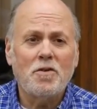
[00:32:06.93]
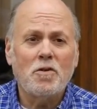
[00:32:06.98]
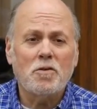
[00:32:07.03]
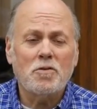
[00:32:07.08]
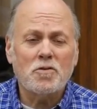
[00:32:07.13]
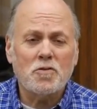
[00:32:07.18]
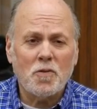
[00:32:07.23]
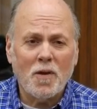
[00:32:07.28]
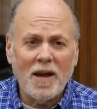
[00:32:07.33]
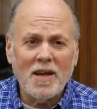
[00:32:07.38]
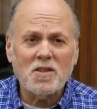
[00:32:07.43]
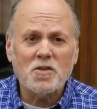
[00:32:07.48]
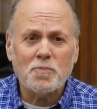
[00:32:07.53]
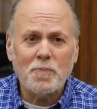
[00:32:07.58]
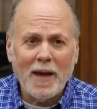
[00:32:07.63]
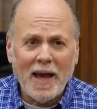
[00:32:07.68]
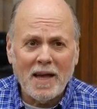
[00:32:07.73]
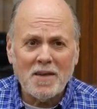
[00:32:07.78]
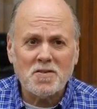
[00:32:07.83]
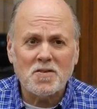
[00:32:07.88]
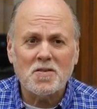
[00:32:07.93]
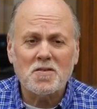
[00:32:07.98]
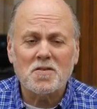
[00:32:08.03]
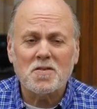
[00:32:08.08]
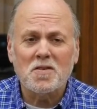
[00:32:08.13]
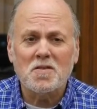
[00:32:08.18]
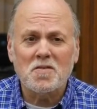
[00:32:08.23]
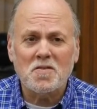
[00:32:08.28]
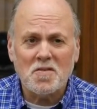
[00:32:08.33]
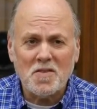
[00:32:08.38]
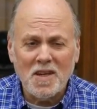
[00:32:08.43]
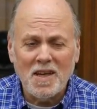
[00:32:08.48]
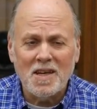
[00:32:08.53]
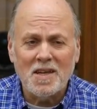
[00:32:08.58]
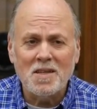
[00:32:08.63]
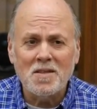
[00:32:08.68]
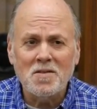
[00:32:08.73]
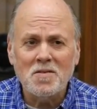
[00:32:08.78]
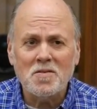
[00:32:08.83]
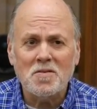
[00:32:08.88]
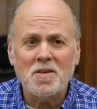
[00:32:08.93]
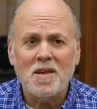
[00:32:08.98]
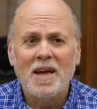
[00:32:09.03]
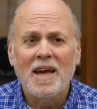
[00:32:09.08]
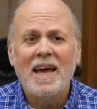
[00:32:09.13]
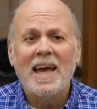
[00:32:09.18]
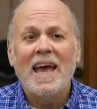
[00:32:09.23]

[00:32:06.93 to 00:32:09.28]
your trespasses and sins,